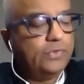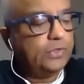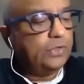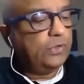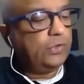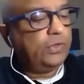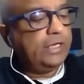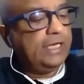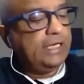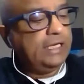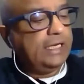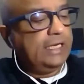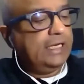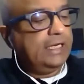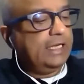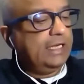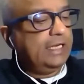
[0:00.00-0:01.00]
you know in
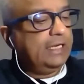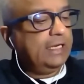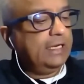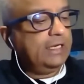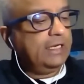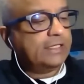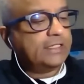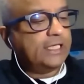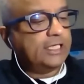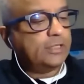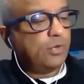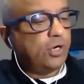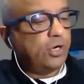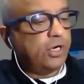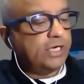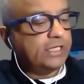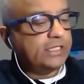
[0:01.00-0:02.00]
in in such
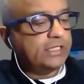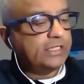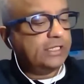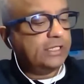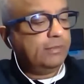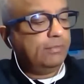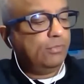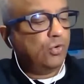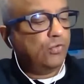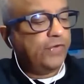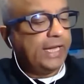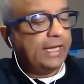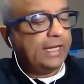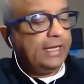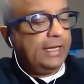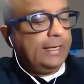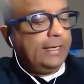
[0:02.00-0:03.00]
products moving,
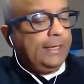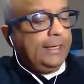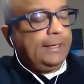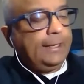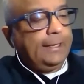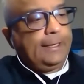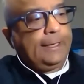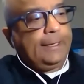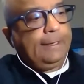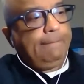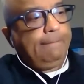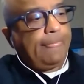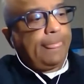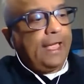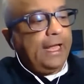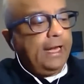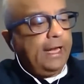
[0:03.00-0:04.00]

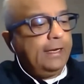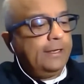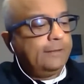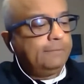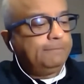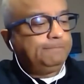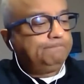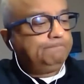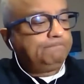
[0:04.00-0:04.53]
and